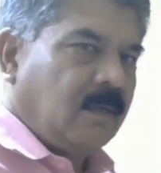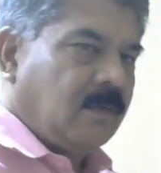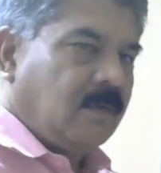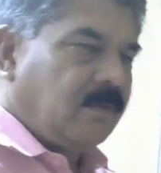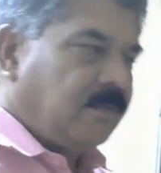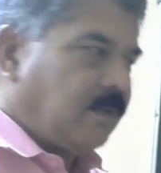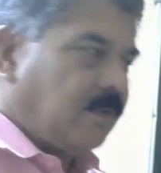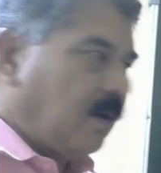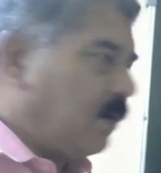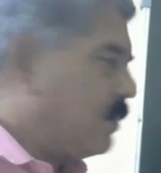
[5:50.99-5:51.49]

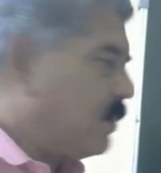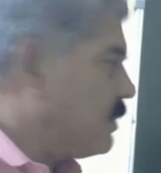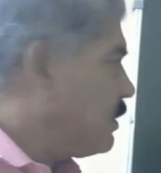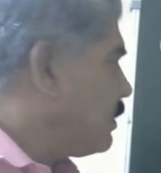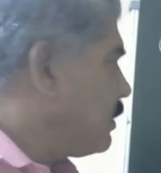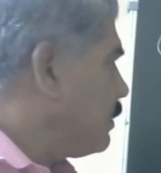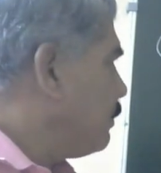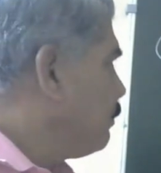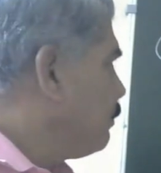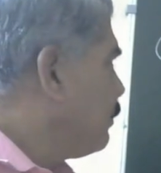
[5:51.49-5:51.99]

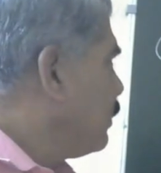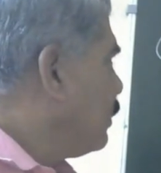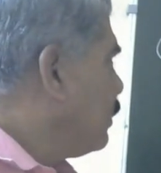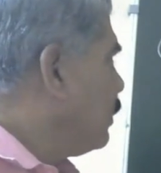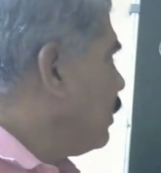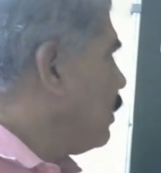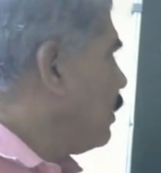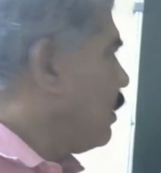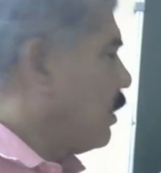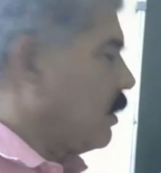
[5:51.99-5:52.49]
Faults
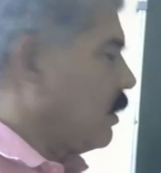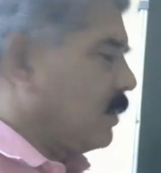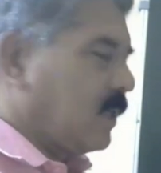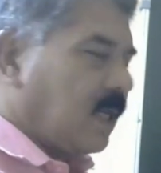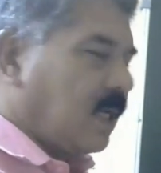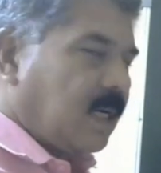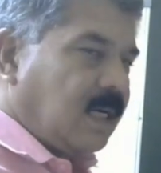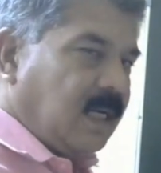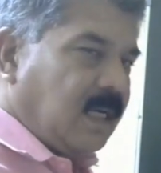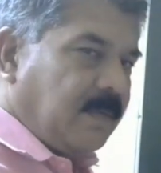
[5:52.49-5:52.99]
on
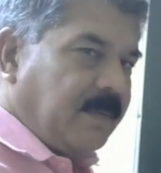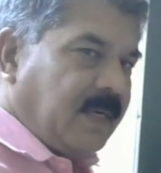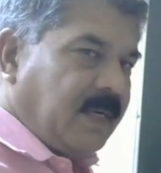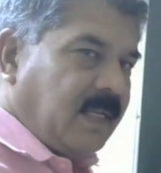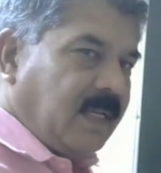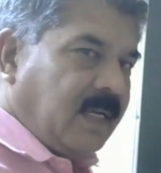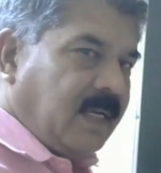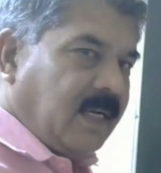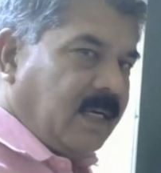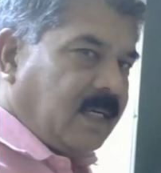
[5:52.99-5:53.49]
current limiting
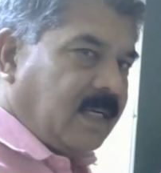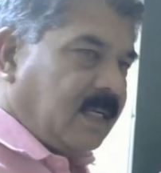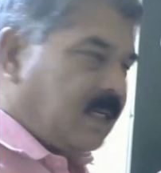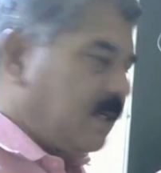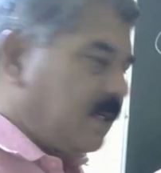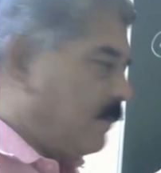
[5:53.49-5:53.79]
reactor,